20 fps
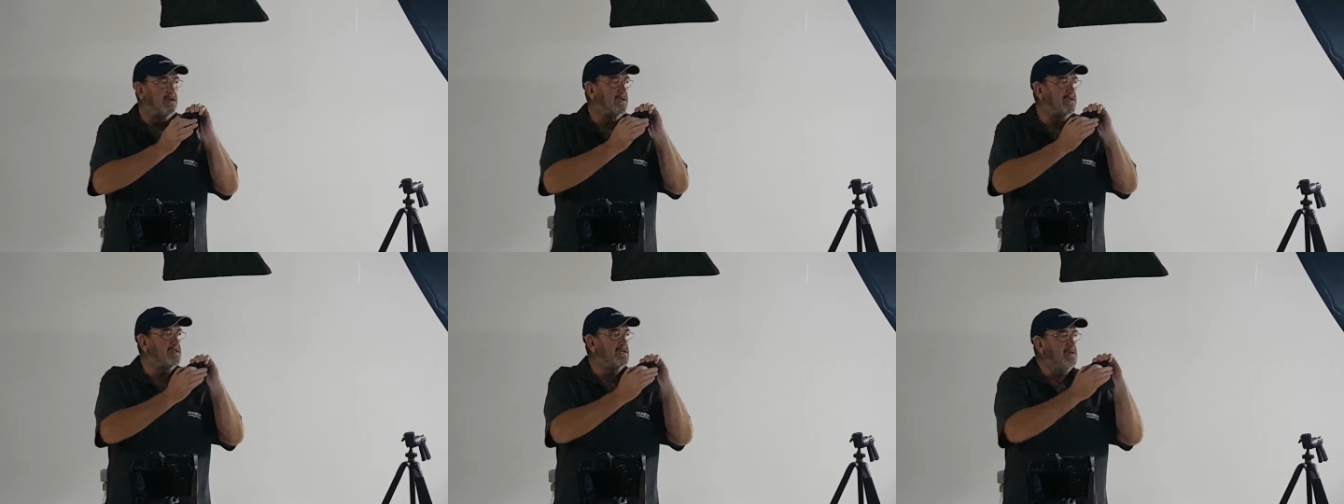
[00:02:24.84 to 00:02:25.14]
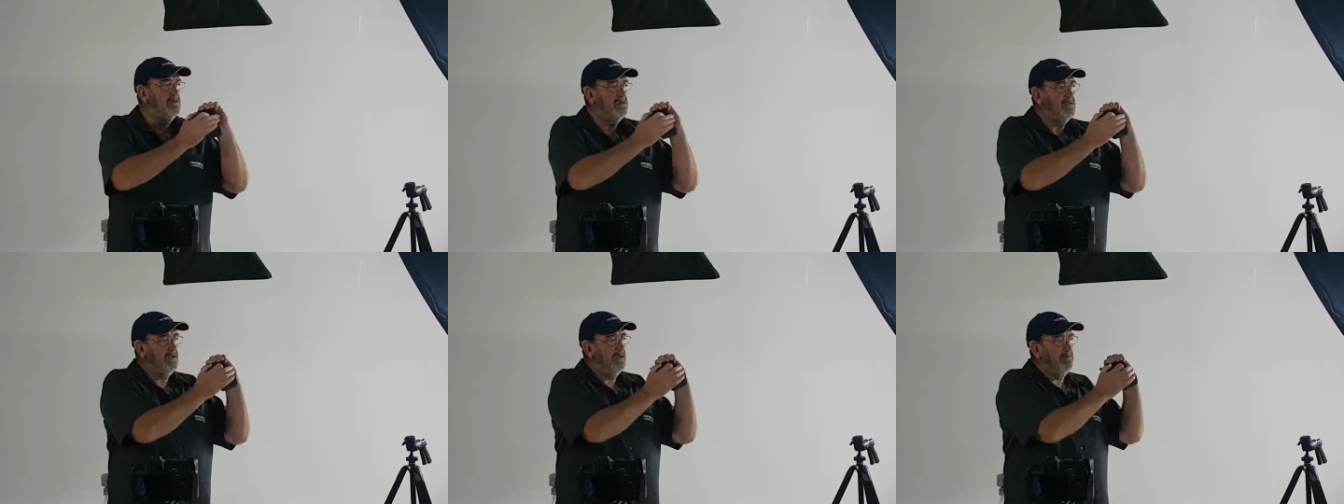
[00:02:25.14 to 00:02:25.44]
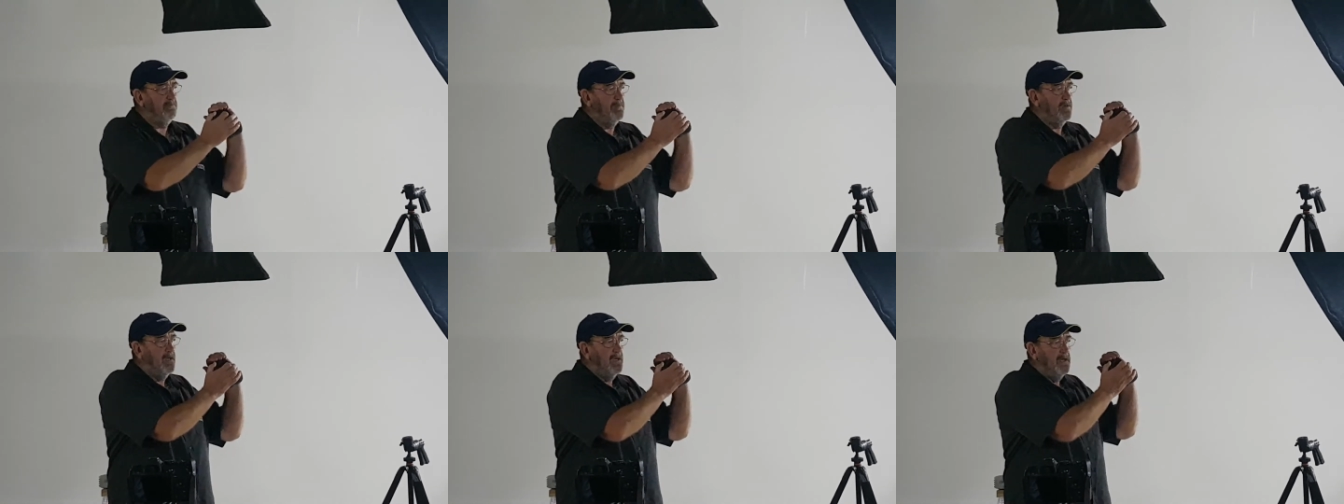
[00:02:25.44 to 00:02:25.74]
Listen to
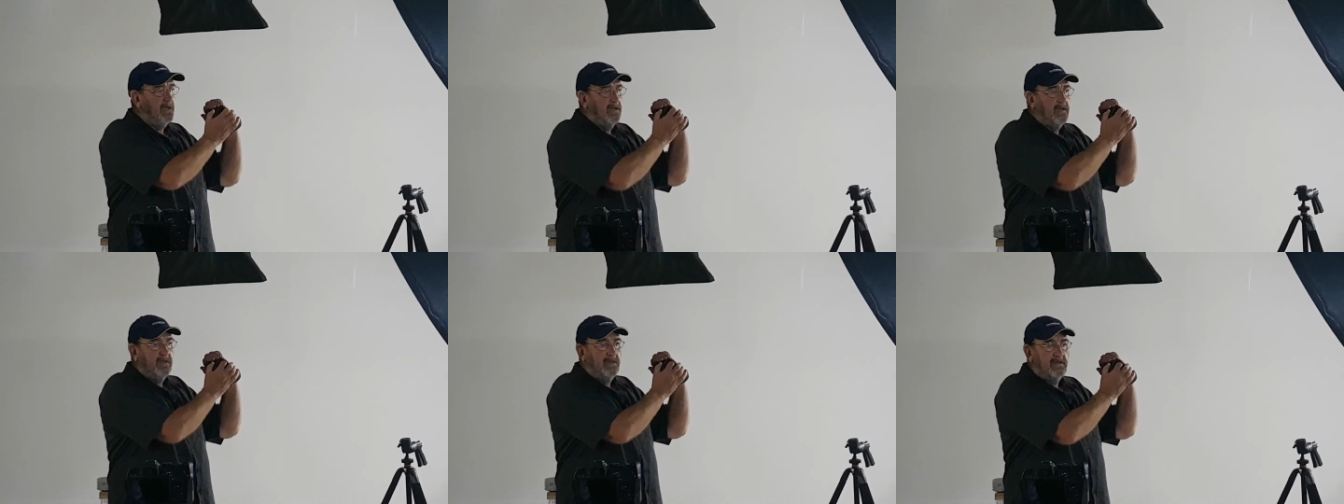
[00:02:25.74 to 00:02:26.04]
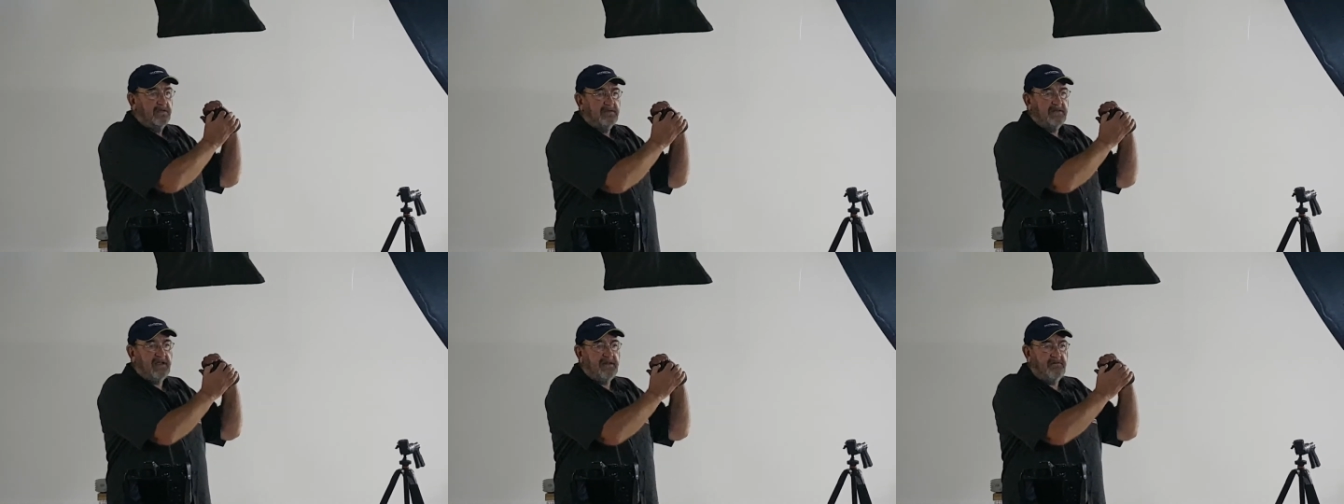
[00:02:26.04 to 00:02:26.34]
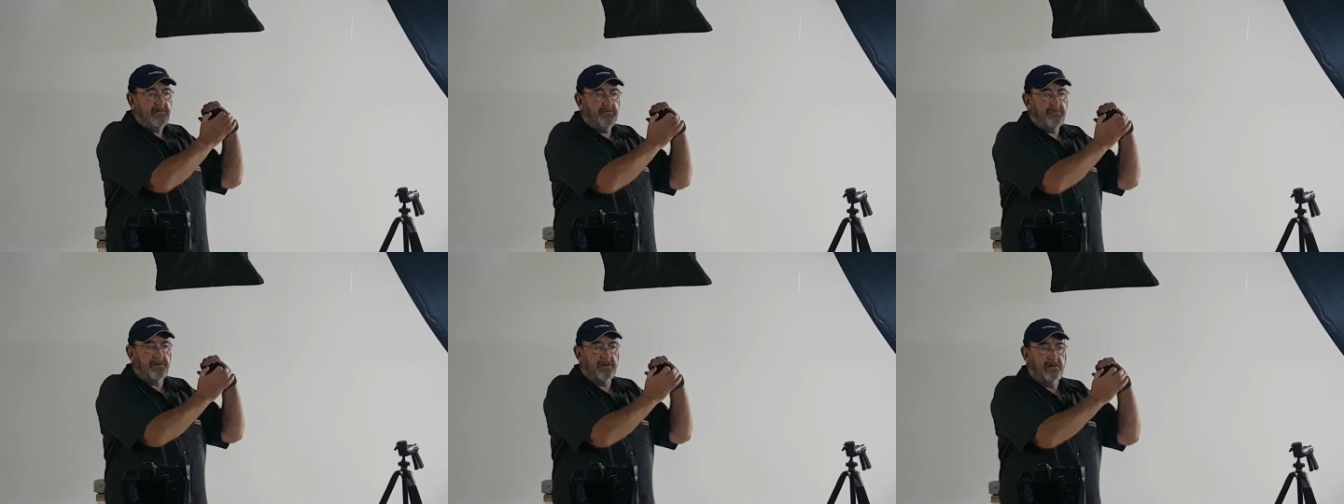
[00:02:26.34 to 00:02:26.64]
them.
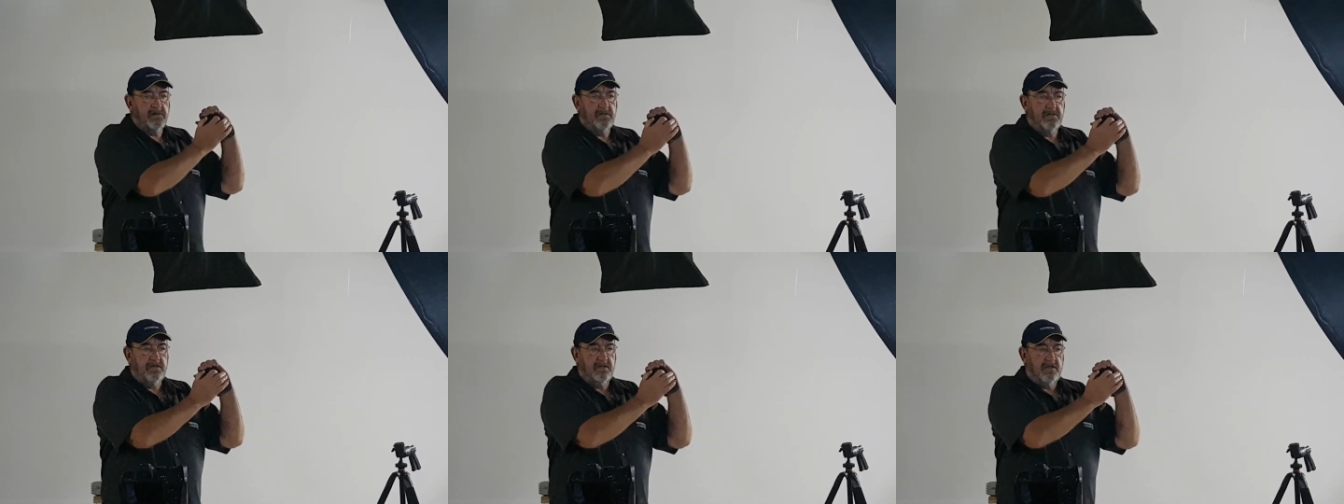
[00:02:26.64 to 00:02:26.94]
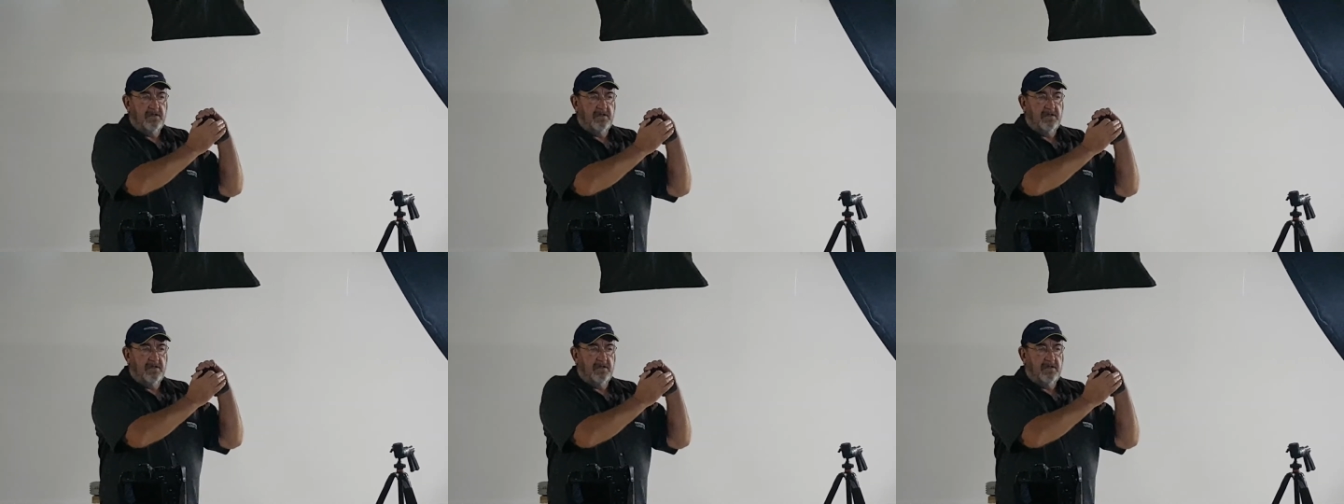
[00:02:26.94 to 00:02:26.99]
Terrible.